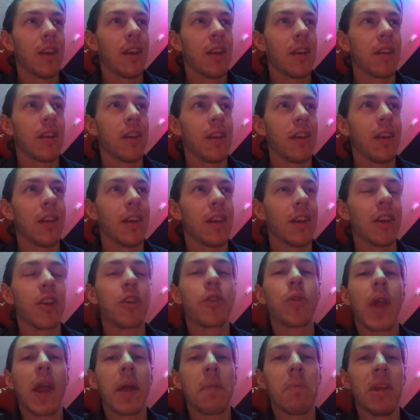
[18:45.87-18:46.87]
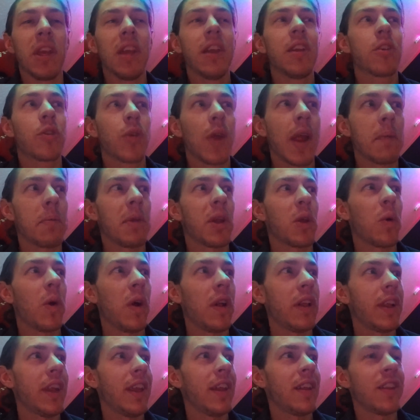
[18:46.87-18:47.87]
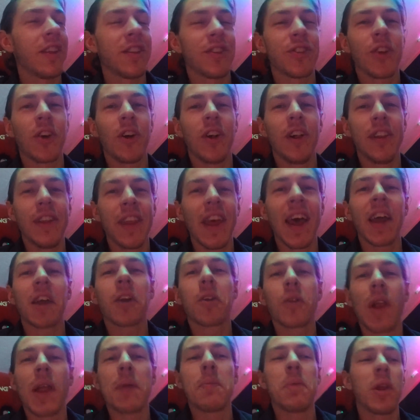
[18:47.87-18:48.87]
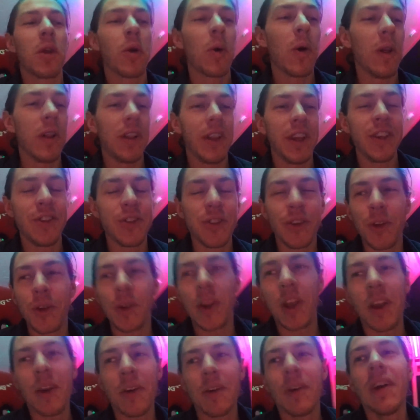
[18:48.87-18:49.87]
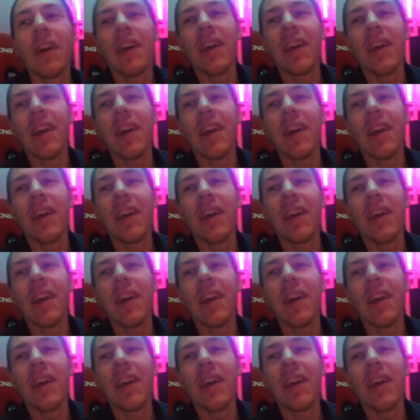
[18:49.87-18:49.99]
Grammy quality. Let's call it that, Grammy quality studio.